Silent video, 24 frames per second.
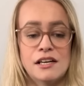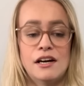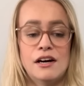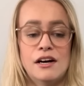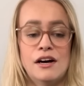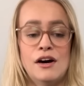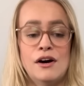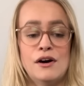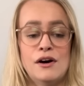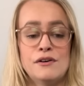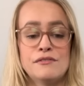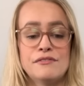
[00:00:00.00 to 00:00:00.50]

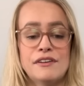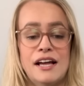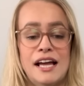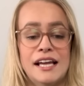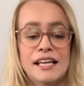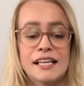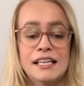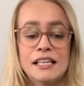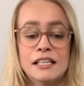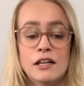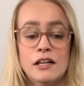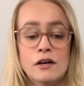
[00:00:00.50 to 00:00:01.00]
of
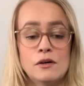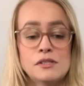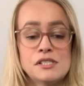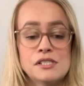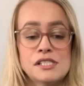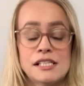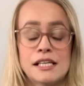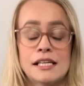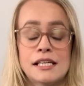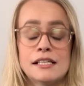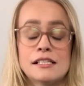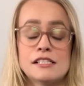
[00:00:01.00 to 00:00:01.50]

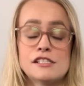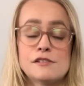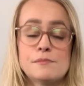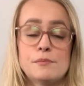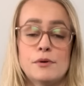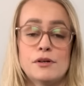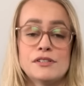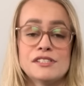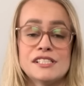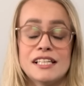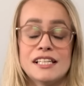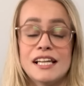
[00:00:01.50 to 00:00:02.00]
ankylosing
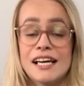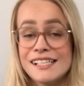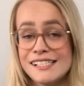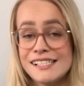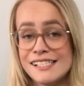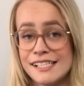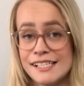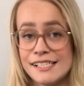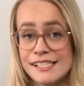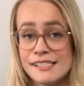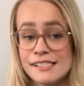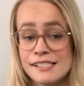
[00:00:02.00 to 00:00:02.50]

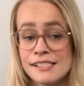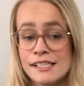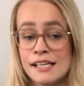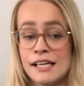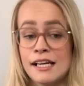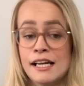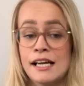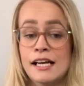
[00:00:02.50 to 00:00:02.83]
spondylitis,